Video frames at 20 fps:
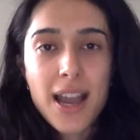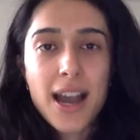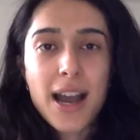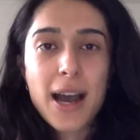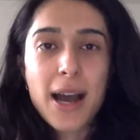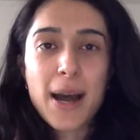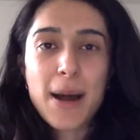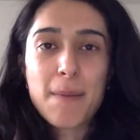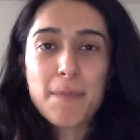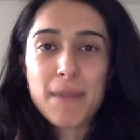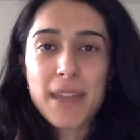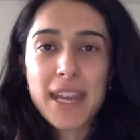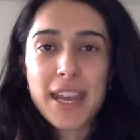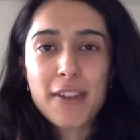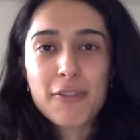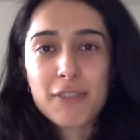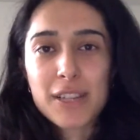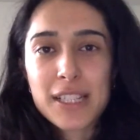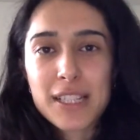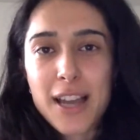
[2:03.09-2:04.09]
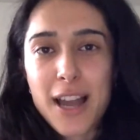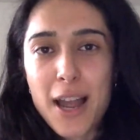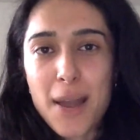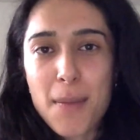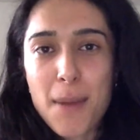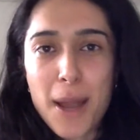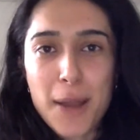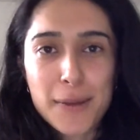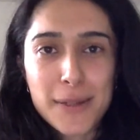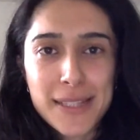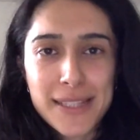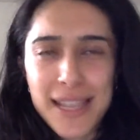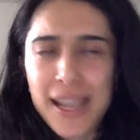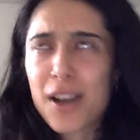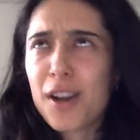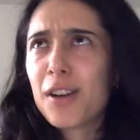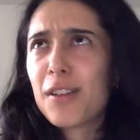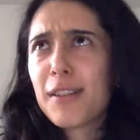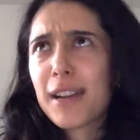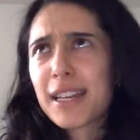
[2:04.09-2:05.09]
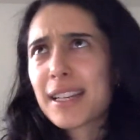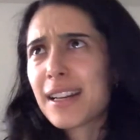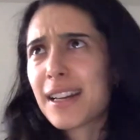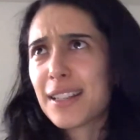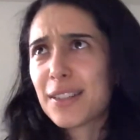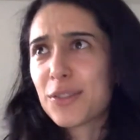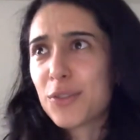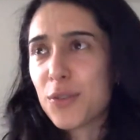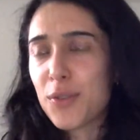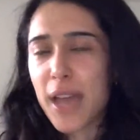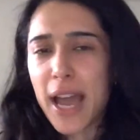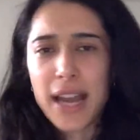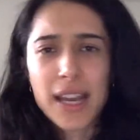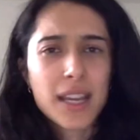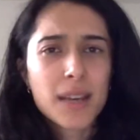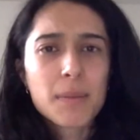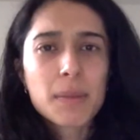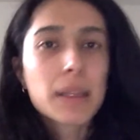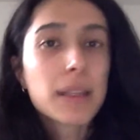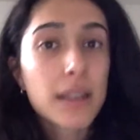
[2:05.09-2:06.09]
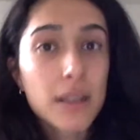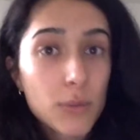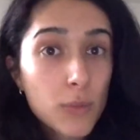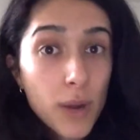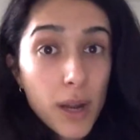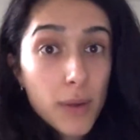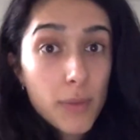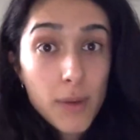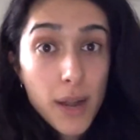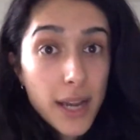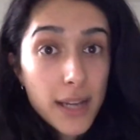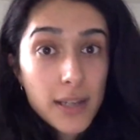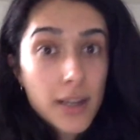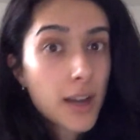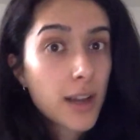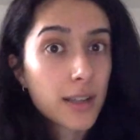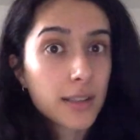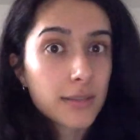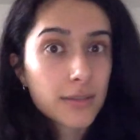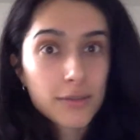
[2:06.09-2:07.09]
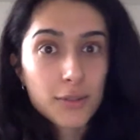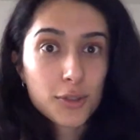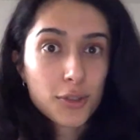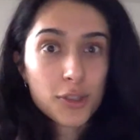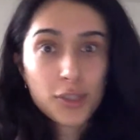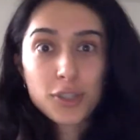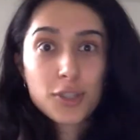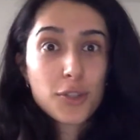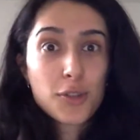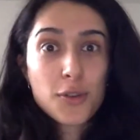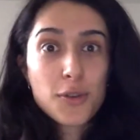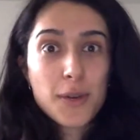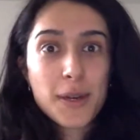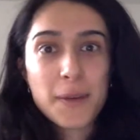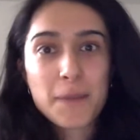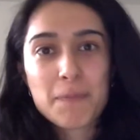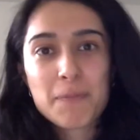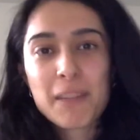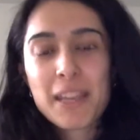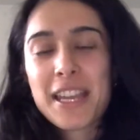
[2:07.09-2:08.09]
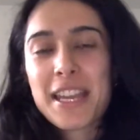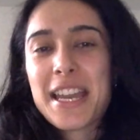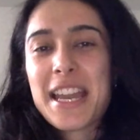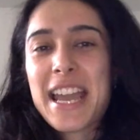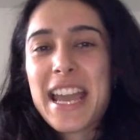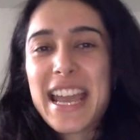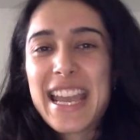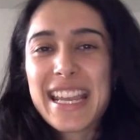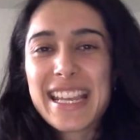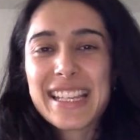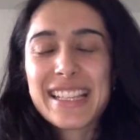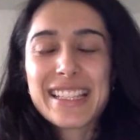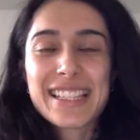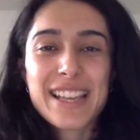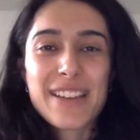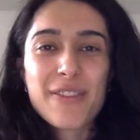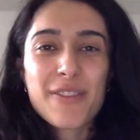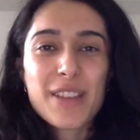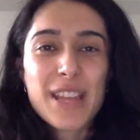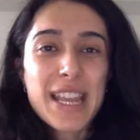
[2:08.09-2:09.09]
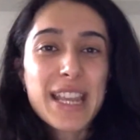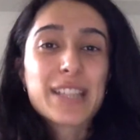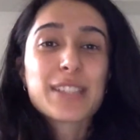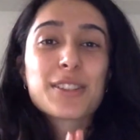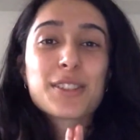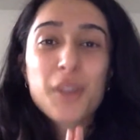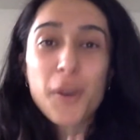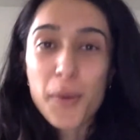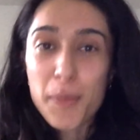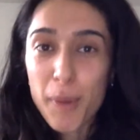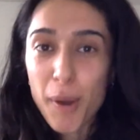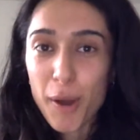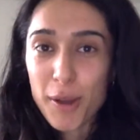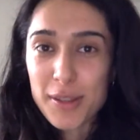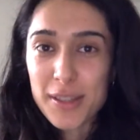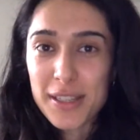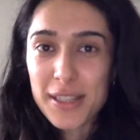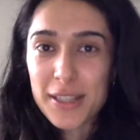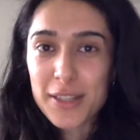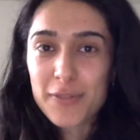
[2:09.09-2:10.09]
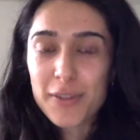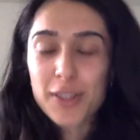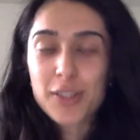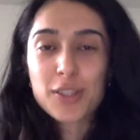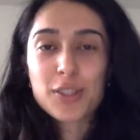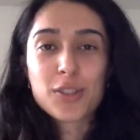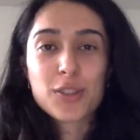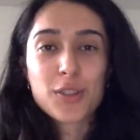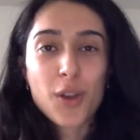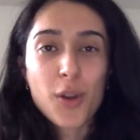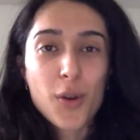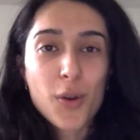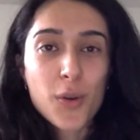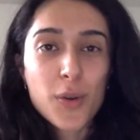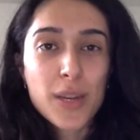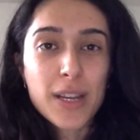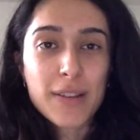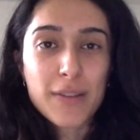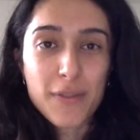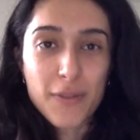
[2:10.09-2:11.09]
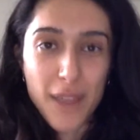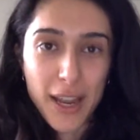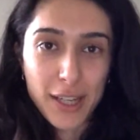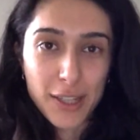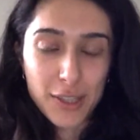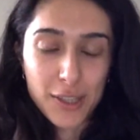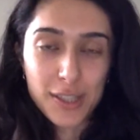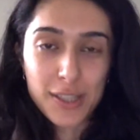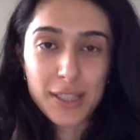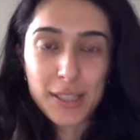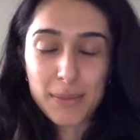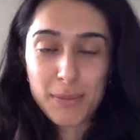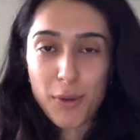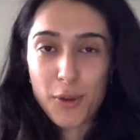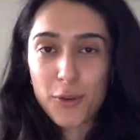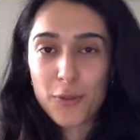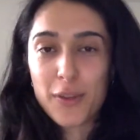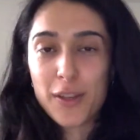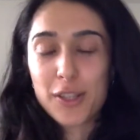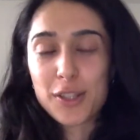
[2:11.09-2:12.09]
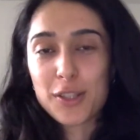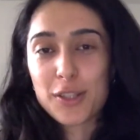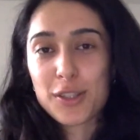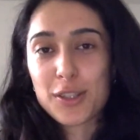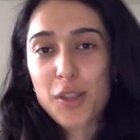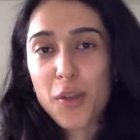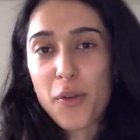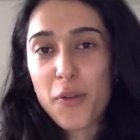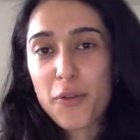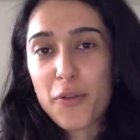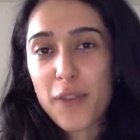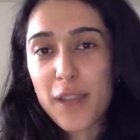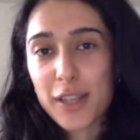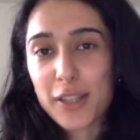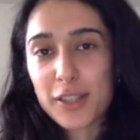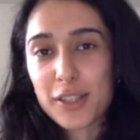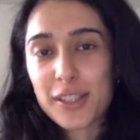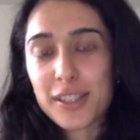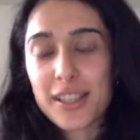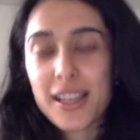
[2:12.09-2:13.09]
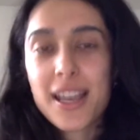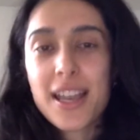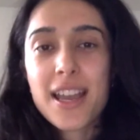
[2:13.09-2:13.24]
Um, and every time I would say, Oh, I can't do that, he'd be like, Well, why not? Just do it. He's, he is so positive and so infectious. His motivation is so infectious